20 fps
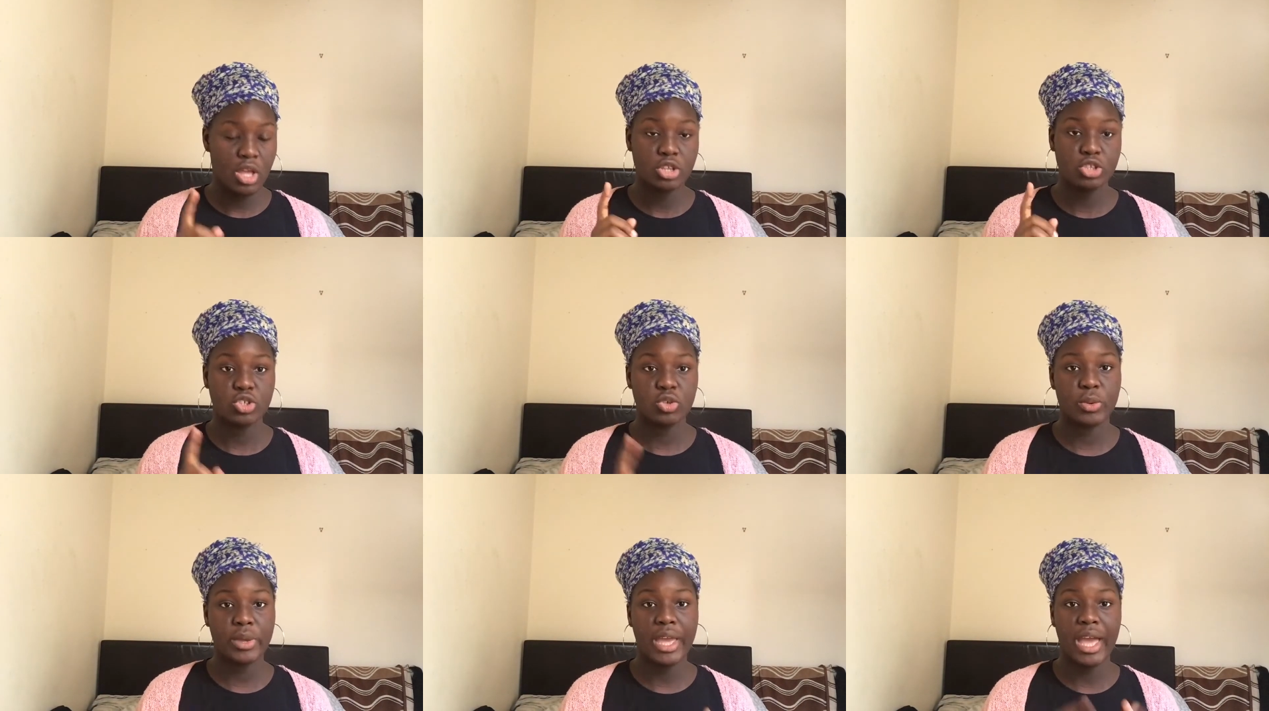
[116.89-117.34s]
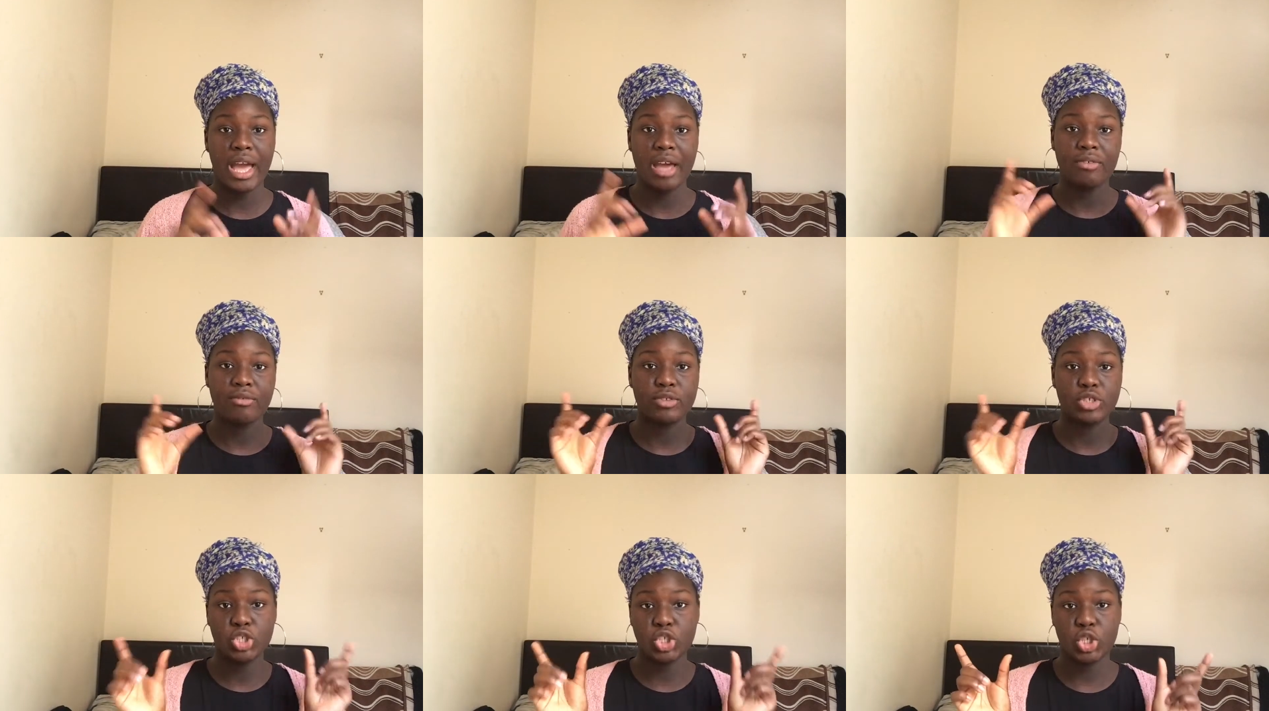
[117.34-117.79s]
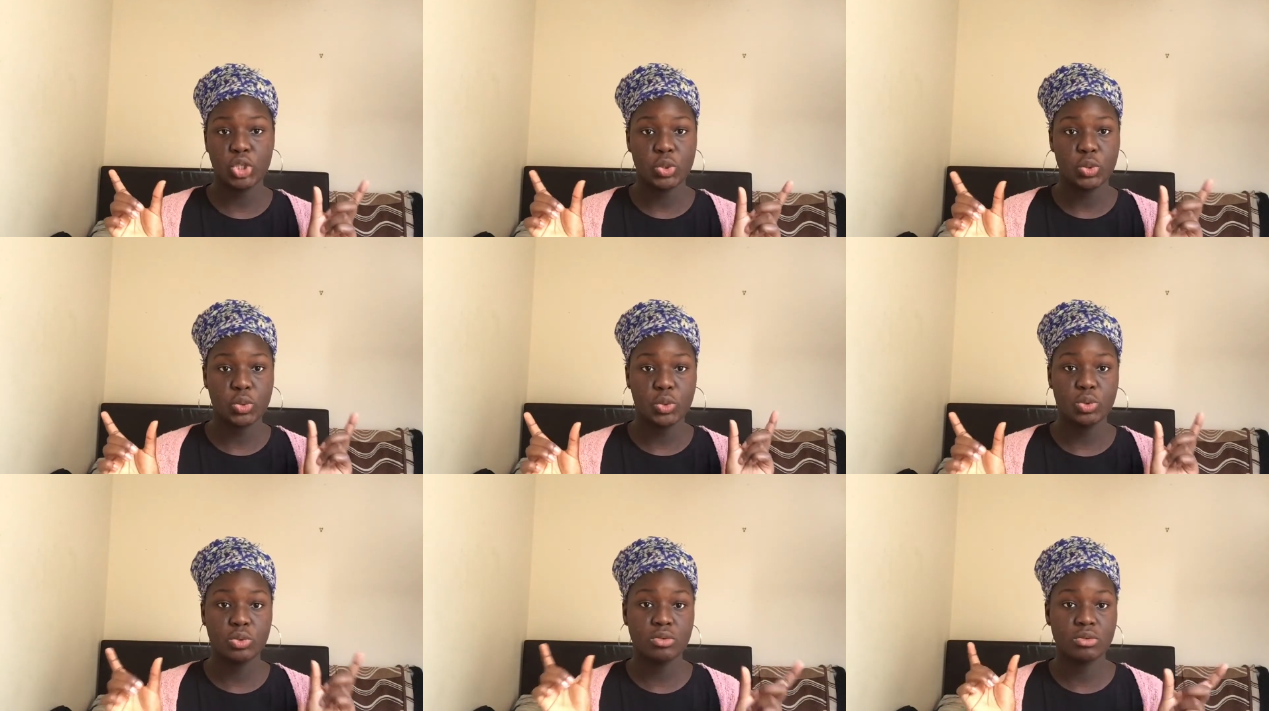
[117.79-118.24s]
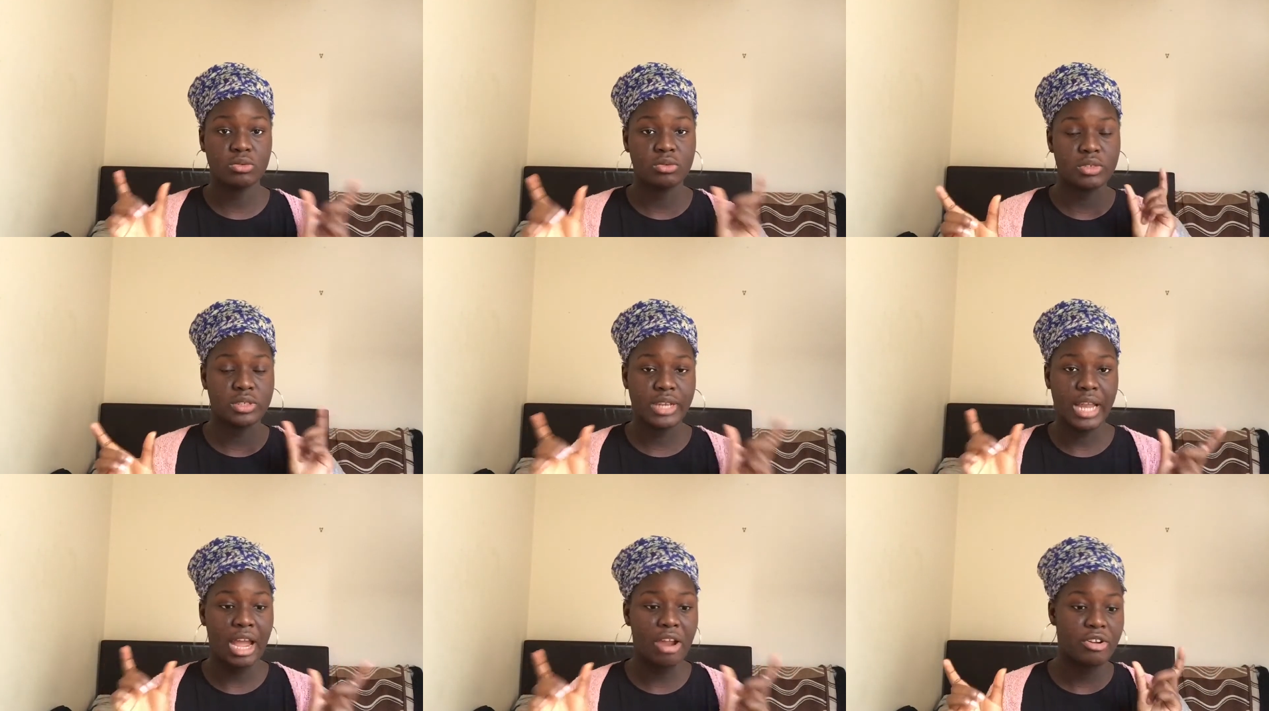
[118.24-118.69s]
Do we have dual
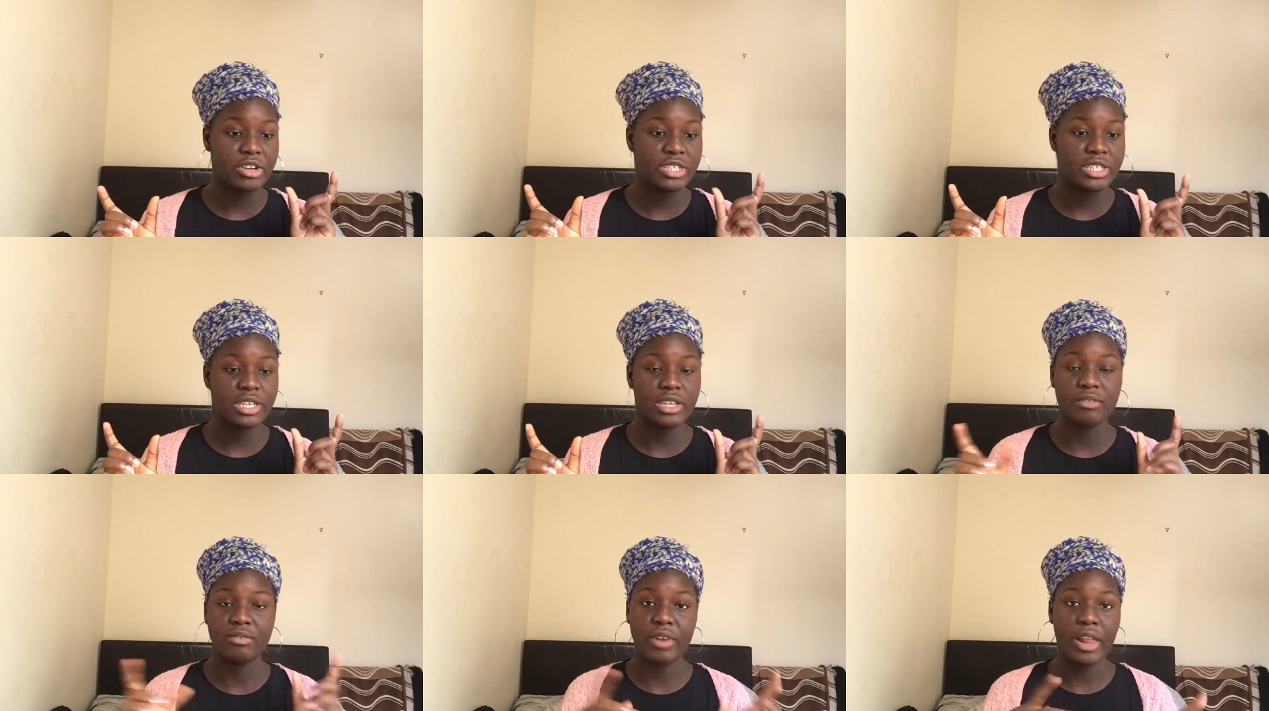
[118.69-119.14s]
narrative?